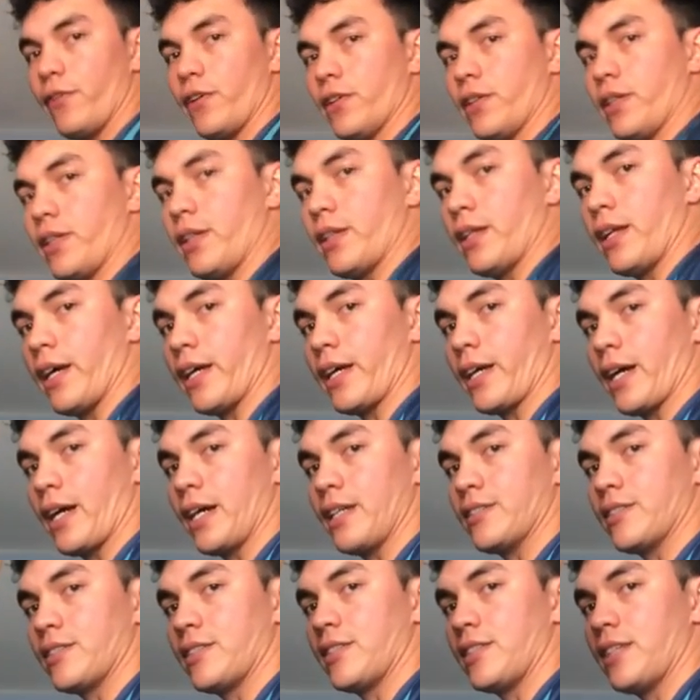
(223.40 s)
feeling like
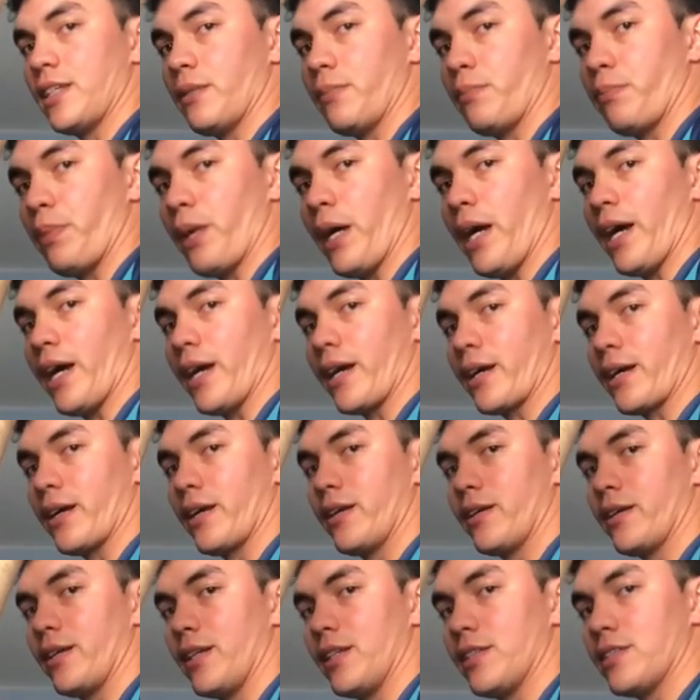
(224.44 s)
I sit back
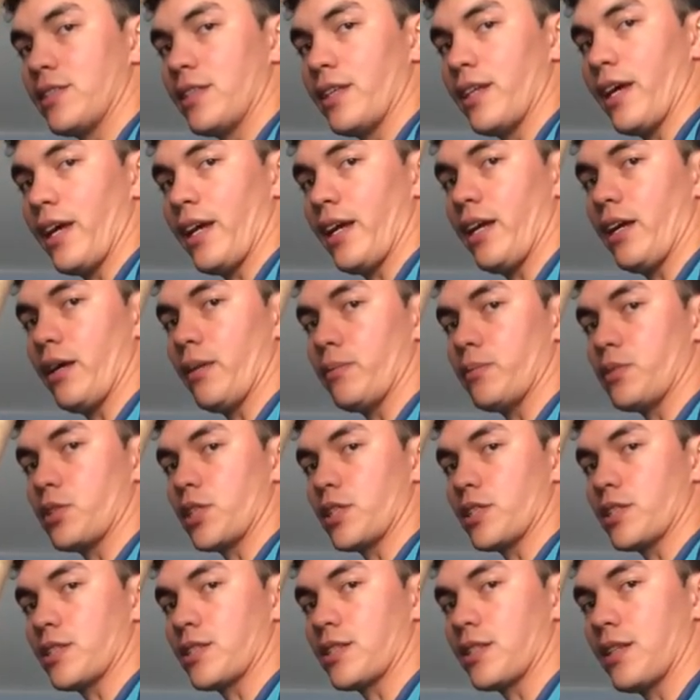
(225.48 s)
into that hip,
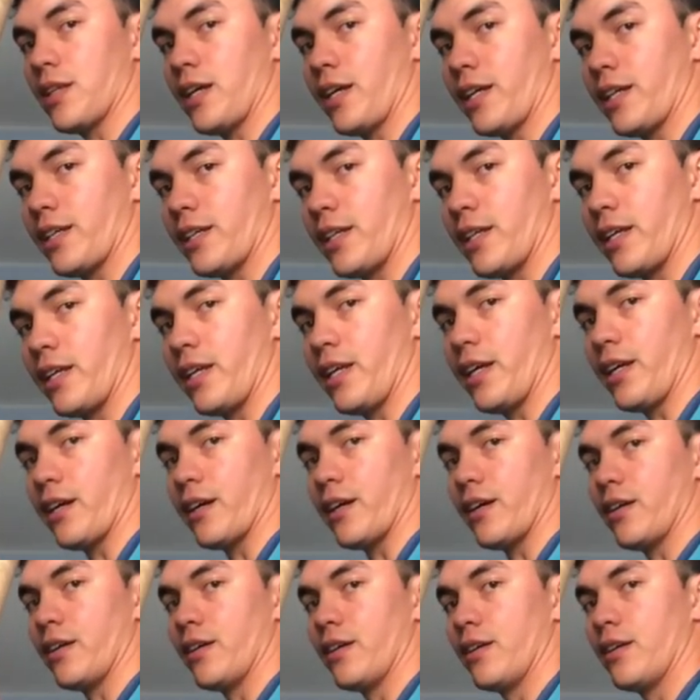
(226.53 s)
just slightly
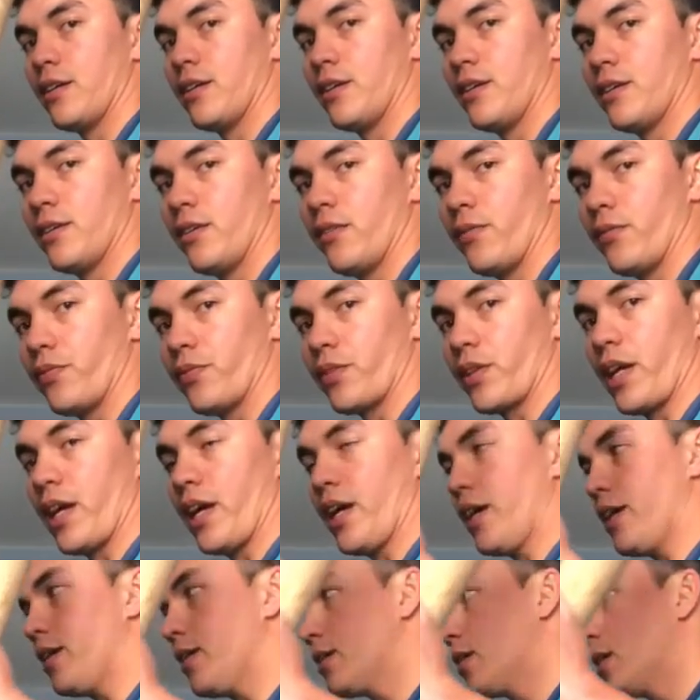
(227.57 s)
here,
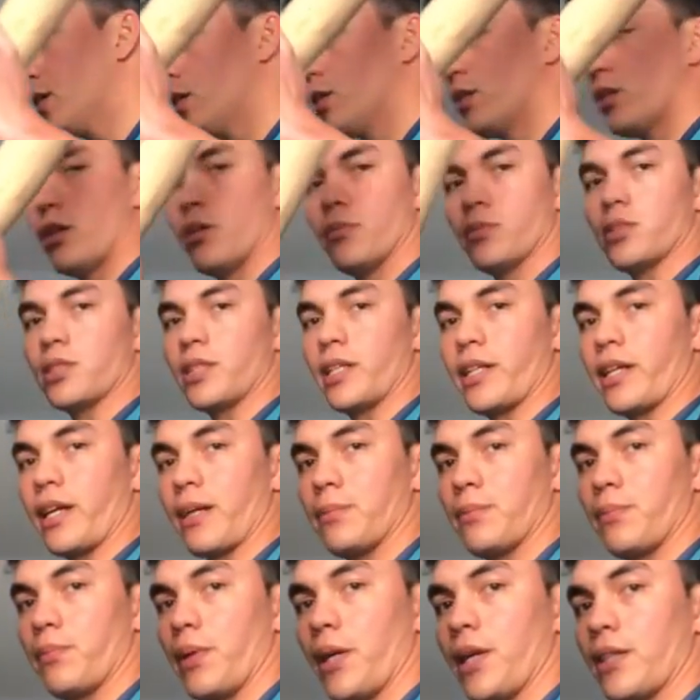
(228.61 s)
okay? Almost like
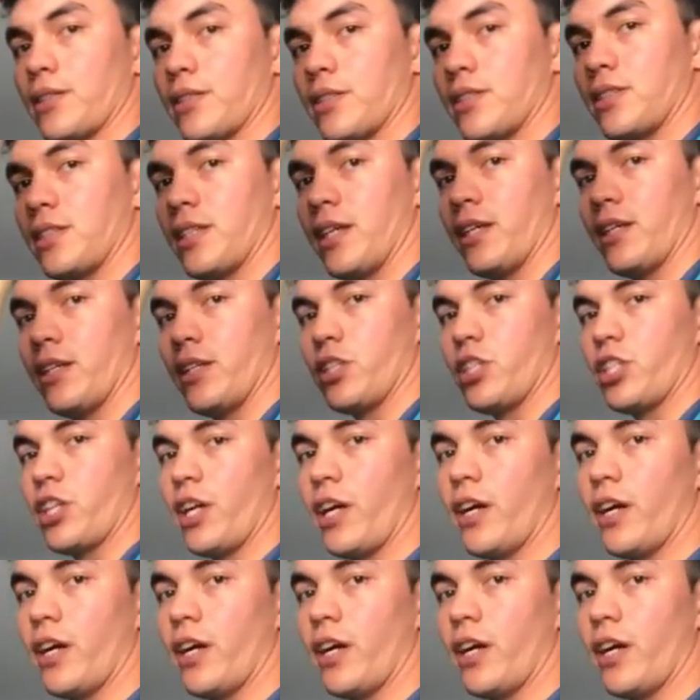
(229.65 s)
I'm about to sit in a